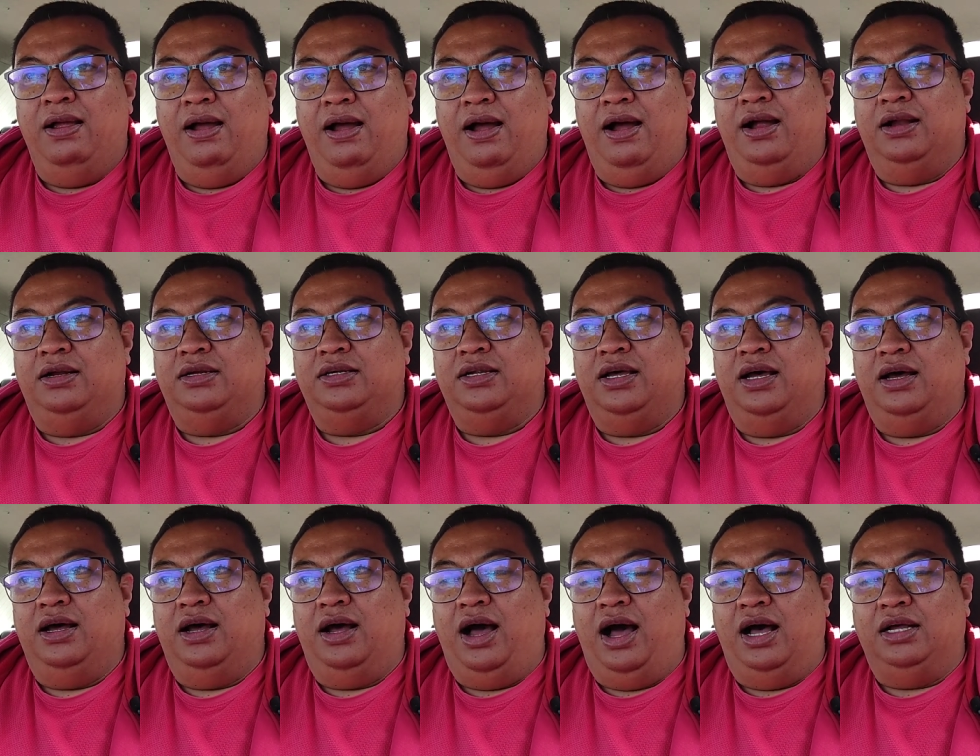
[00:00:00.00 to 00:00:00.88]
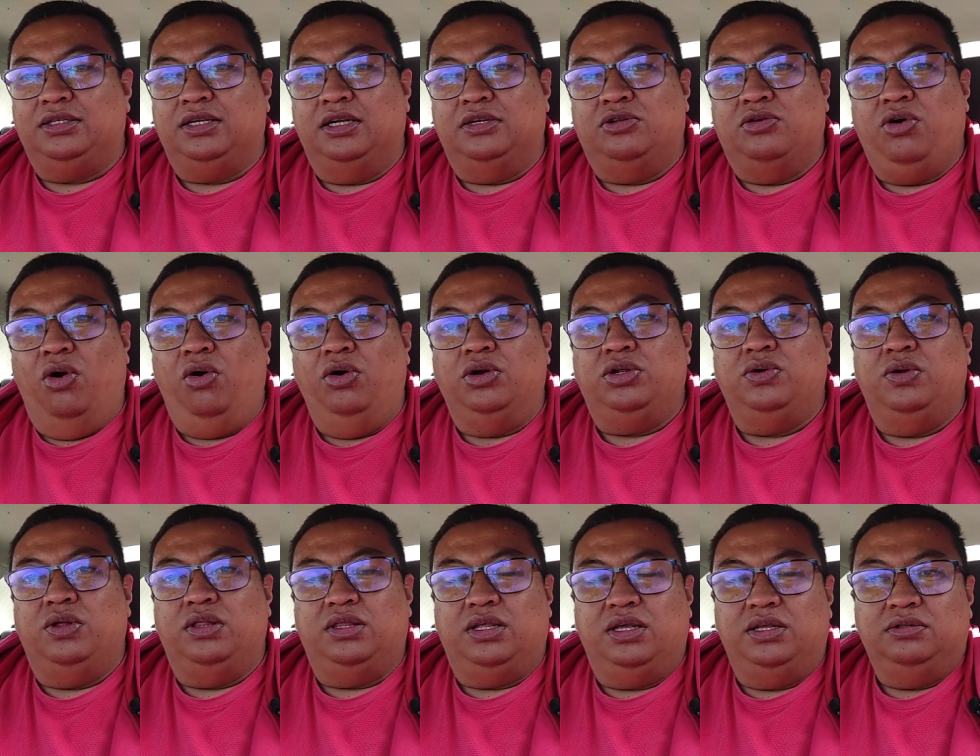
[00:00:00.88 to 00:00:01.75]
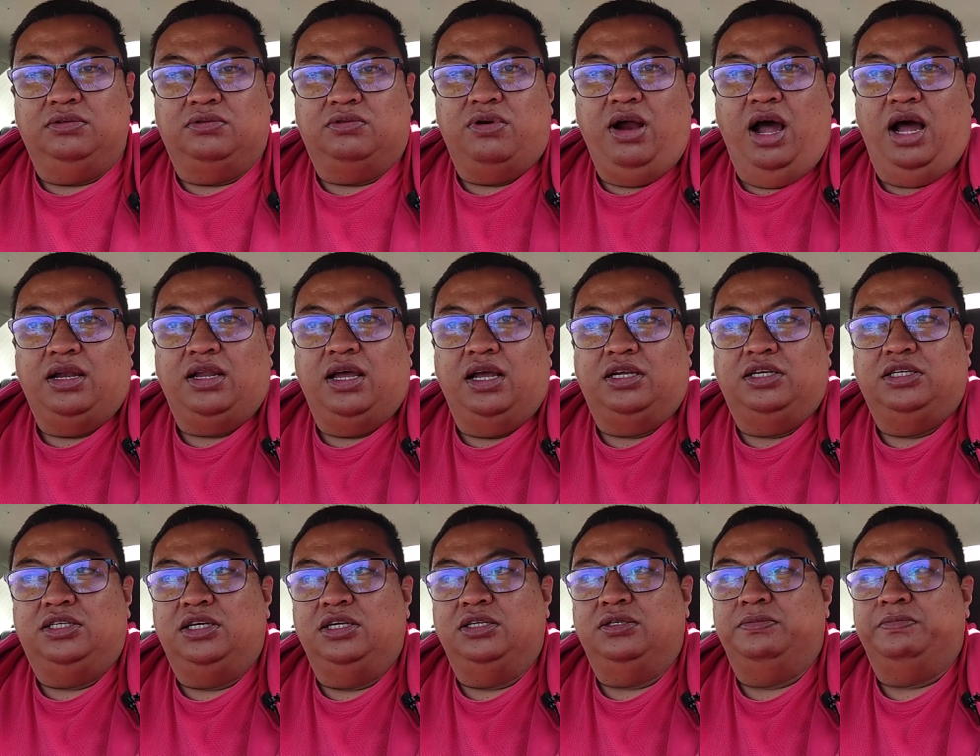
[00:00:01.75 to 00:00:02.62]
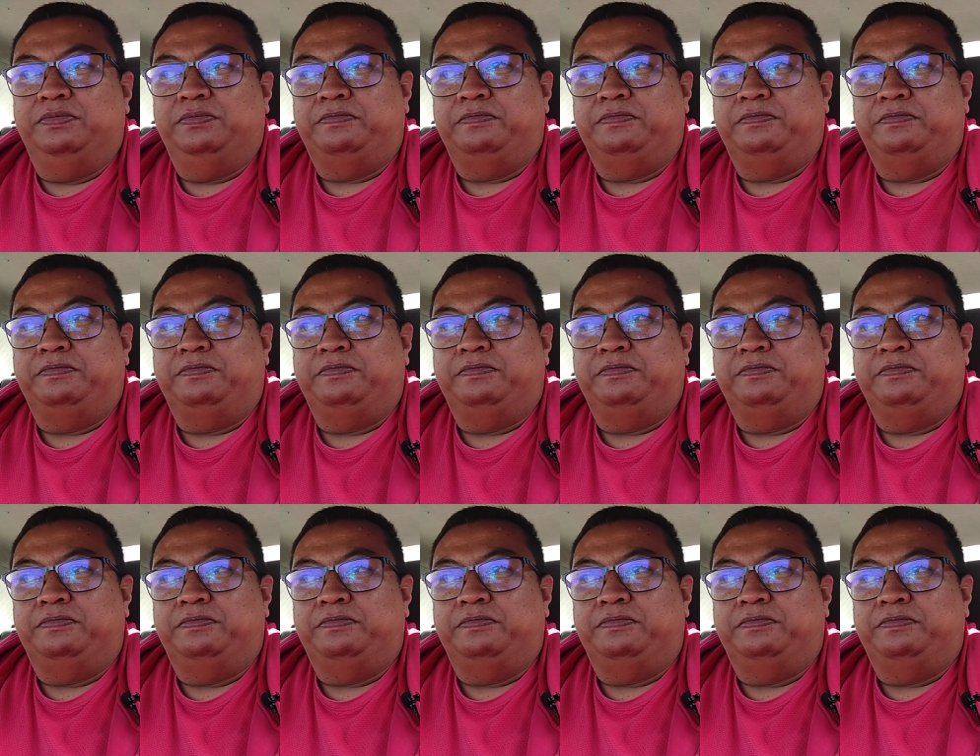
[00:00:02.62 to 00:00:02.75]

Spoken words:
And as I told you in the introduction,